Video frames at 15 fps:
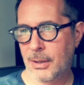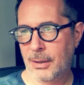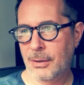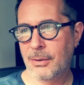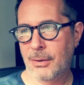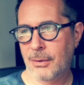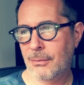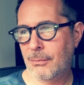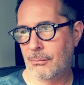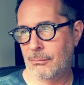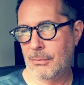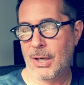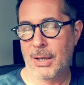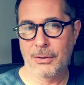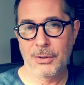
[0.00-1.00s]
you
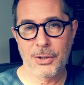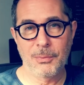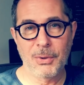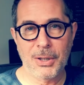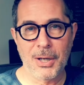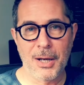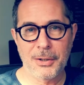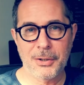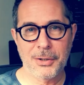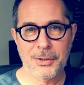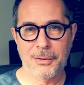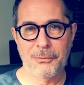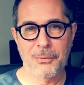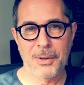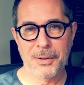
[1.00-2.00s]
know, you should be
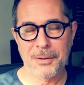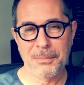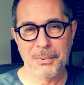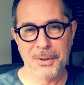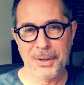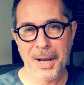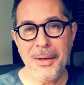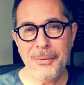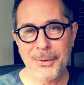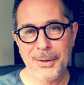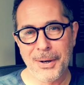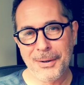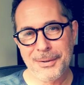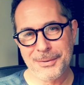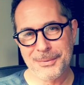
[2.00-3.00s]
conscious of what you're putting out
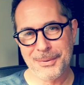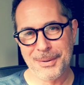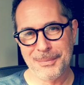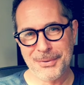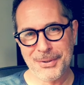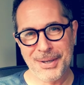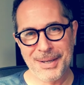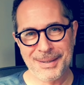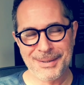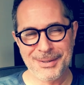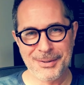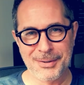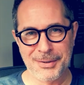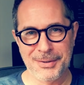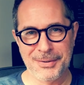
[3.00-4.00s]
there, is what I'm saying,
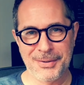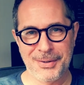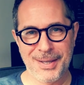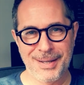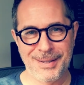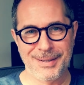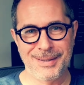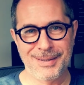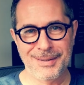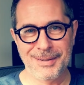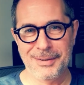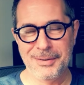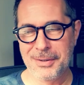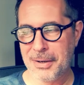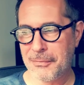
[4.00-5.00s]
is that
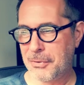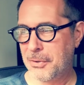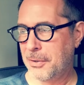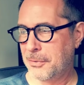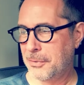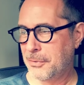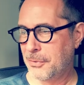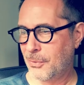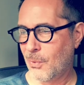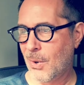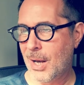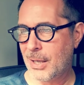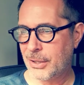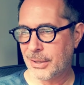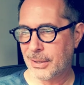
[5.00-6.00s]
you never know who's
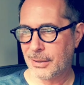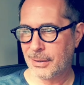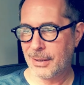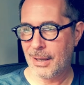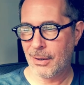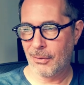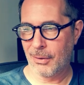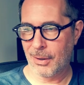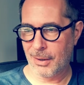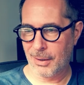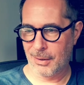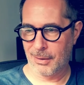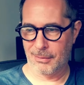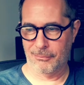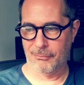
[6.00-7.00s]
watching. Now,
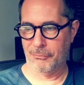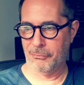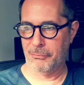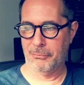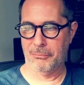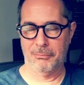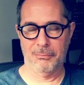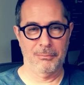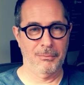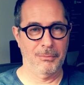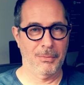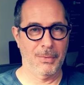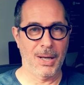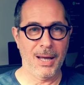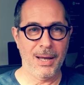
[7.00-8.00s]

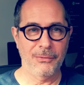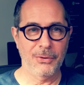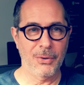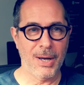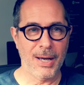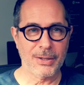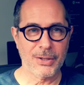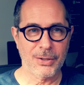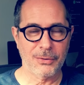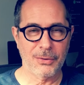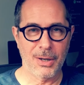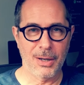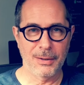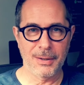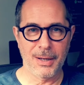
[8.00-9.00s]
I have no axe to
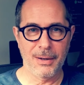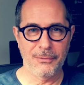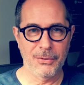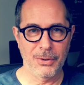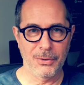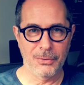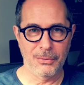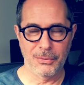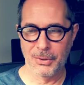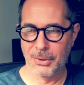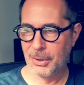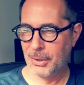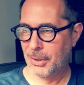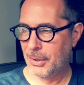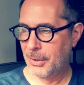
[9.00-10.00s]
grind. I have no
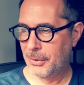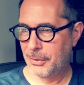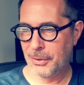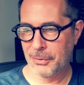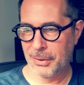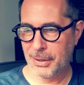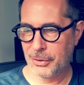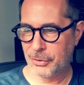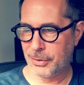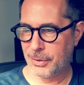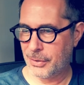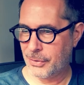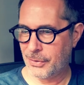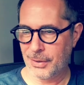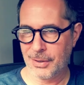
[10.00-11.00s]

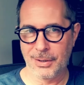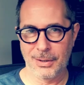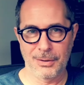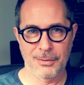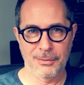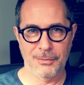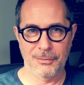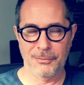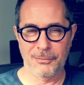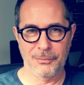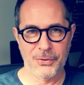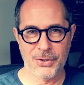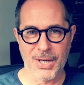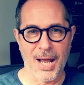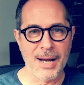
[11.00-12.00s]
interest
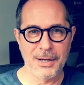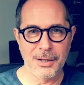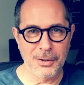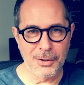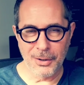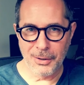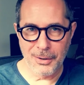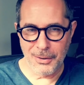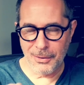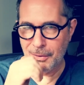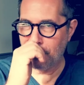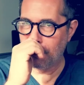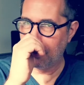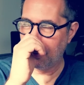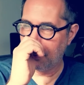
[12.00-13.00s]
in signing
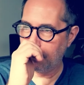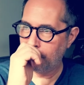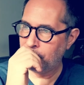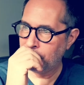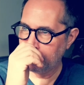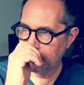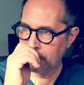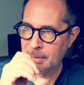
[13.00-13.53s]
her or